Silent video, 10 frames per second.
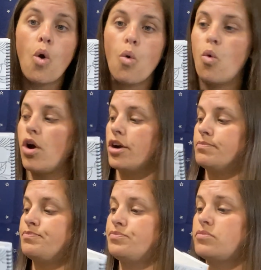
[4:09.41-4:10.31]

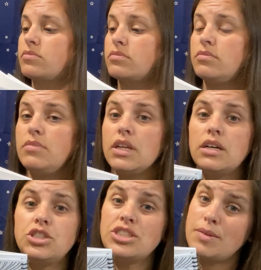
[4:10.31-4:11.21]
or
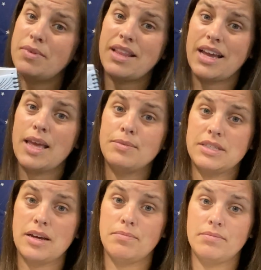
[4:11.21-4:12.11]
just something that keeps
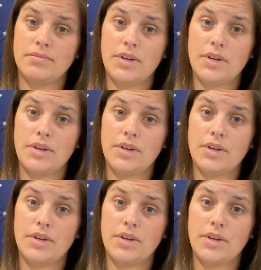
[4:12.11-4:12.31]
them,